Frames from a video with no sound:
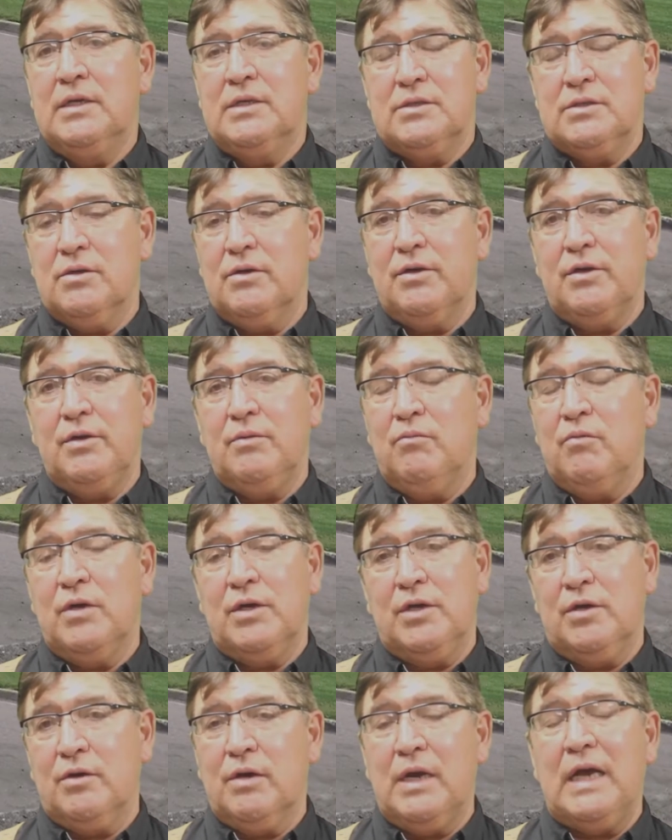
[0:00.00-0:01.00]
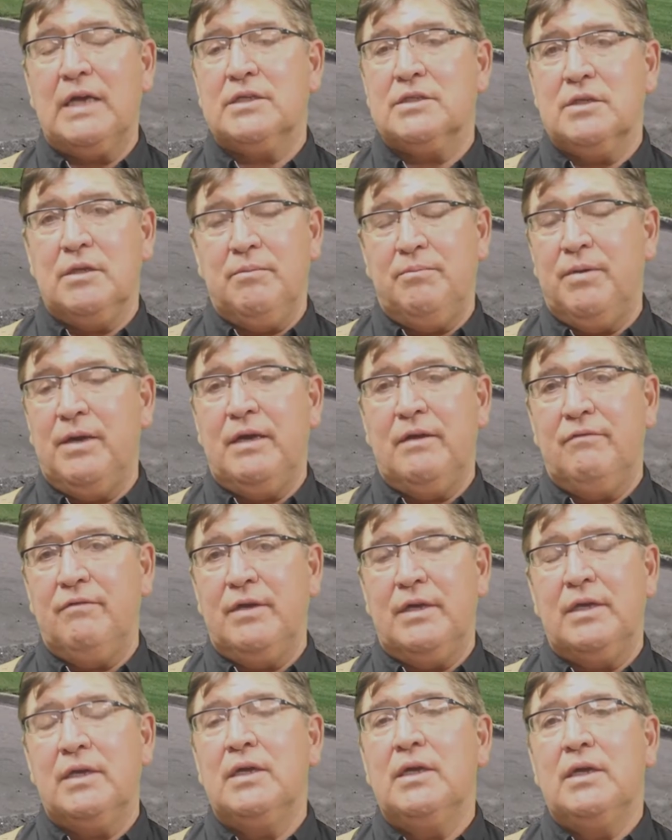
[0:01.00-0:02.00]
so when you're actually
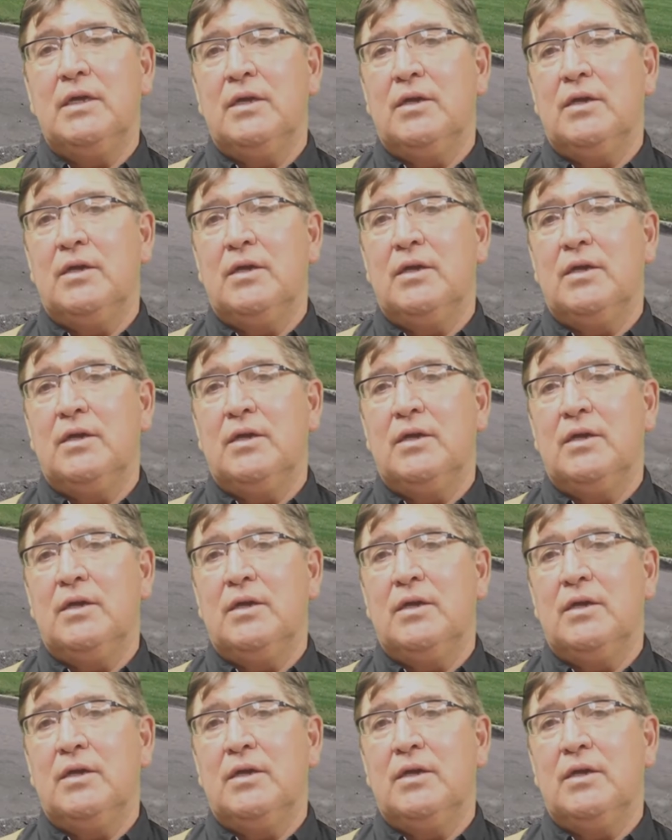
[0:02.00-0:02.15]
paving,